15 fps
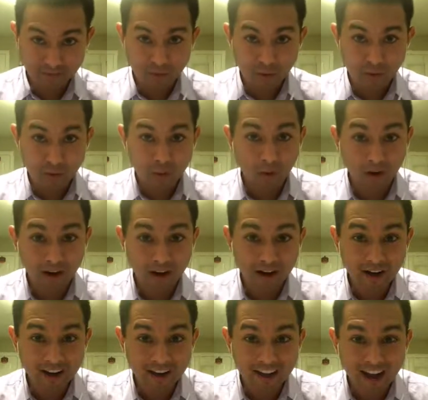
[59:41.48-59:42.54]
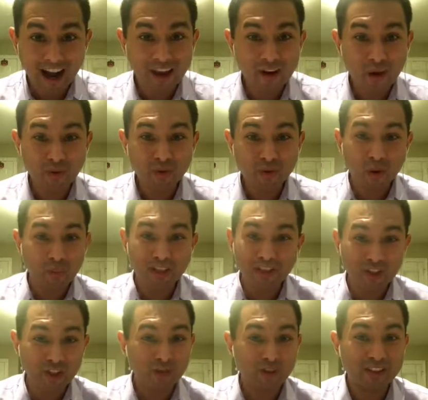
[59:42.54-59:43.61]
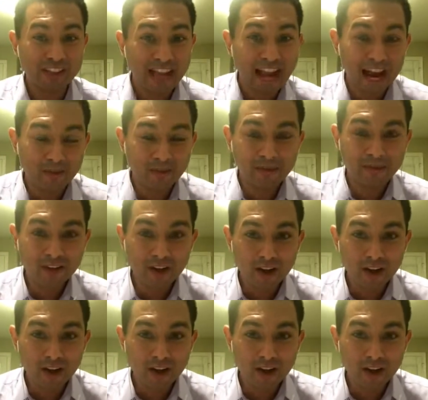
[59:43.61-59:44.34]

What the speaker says: Or I know so many chief of staffs